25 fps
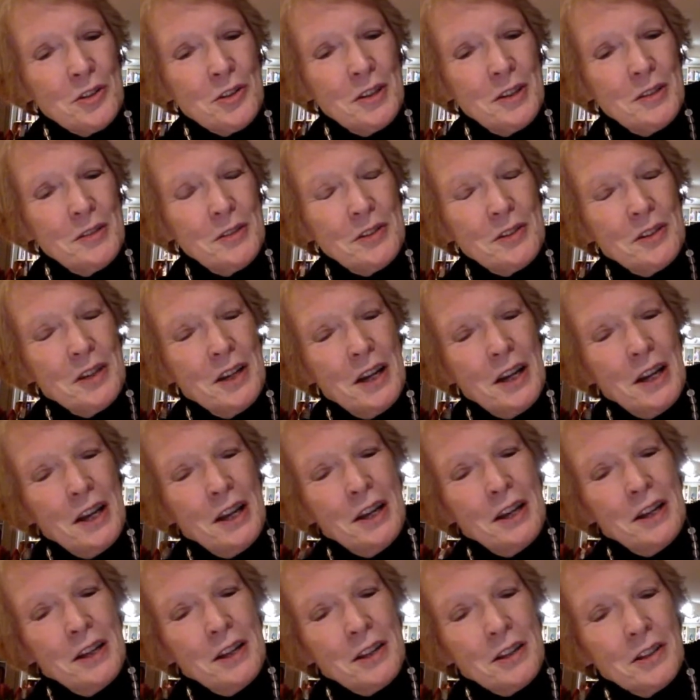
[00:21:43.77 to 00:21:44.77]
So I just,
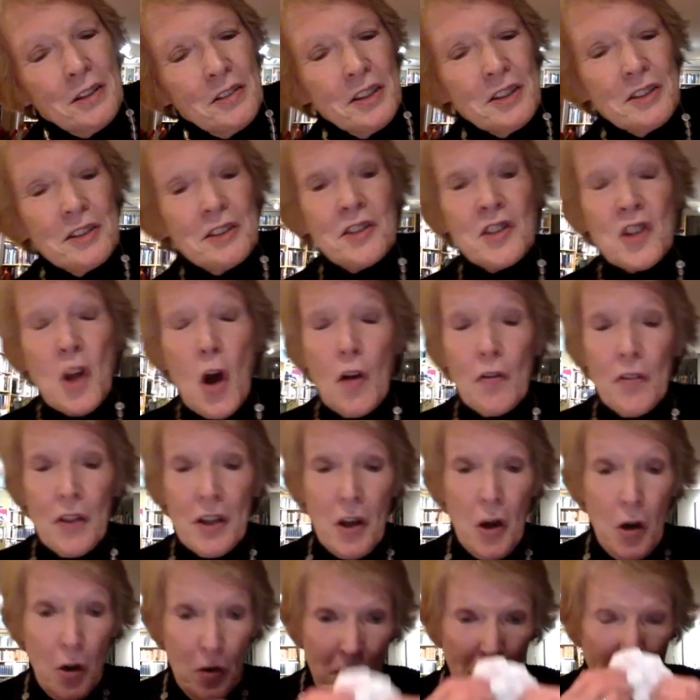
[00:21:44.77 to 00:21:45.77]
this is not the
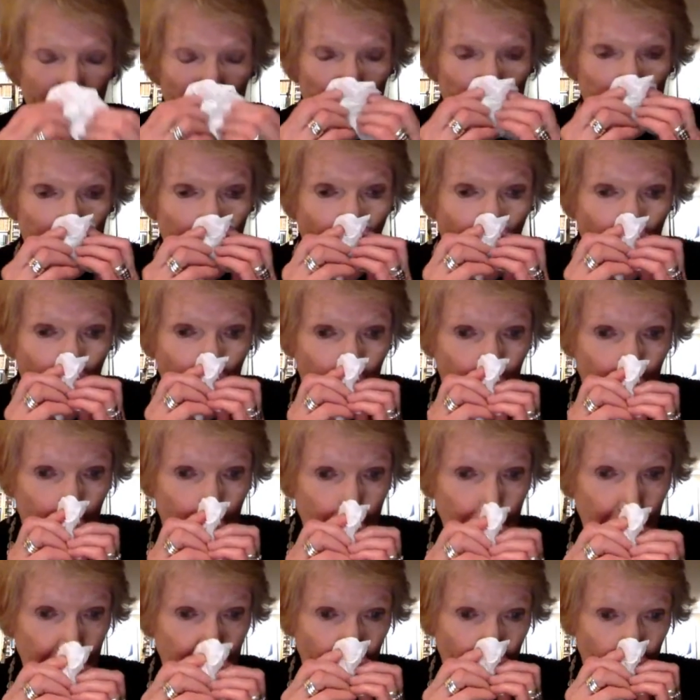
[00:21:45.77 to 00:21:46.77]
COVID, this is hay
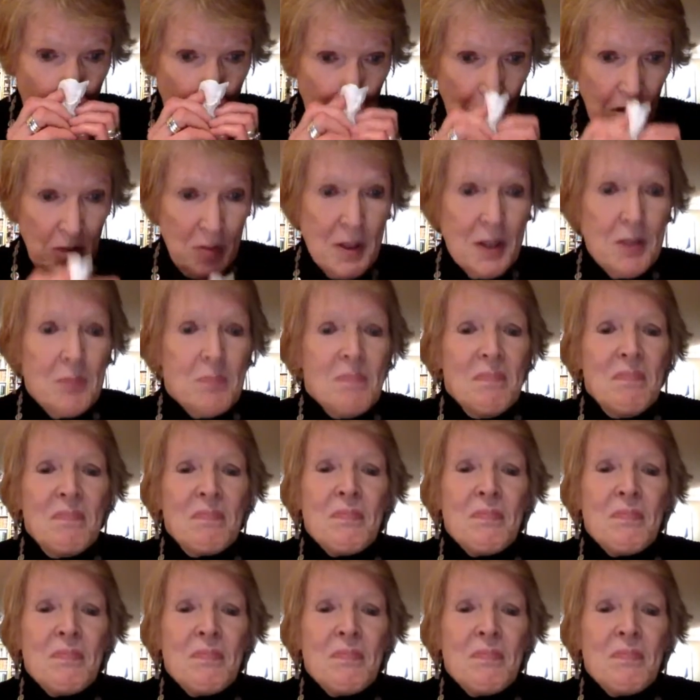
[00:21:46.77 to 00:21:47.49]
fever, so excuse me.